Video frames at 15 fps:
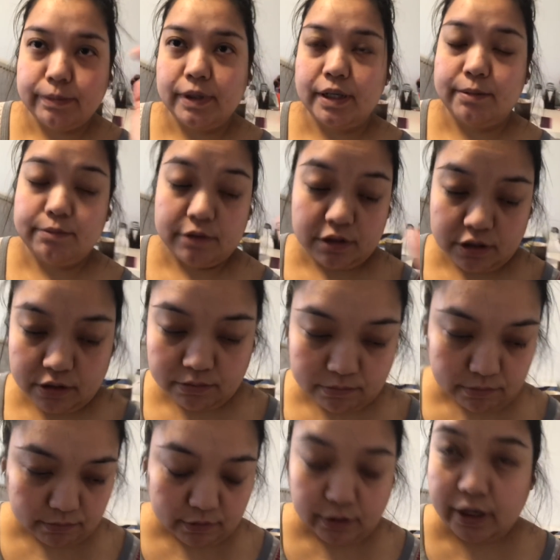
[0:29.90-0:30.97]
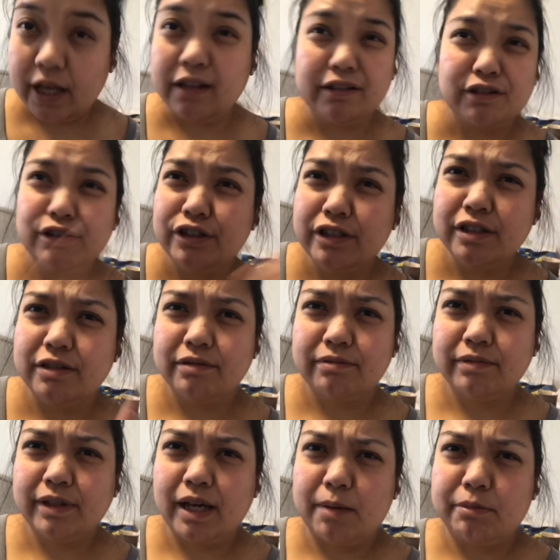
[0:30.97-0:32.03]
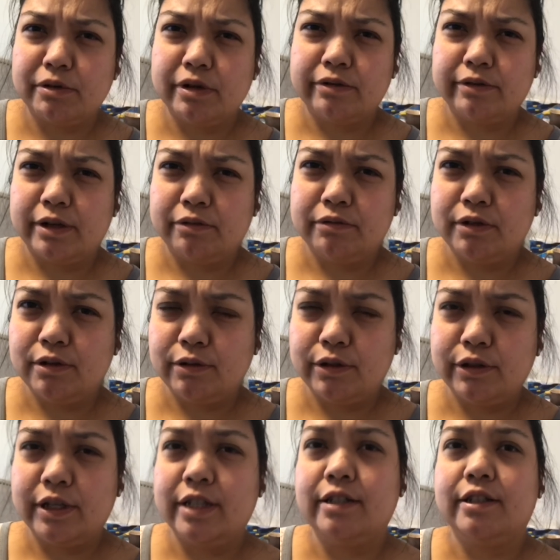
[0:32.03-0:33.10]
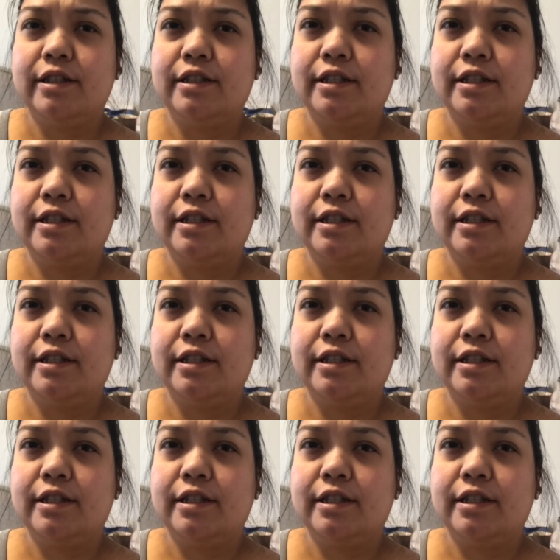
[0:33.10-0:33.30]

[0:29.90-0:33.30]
i'm okay I'll turn the camera around so you guys can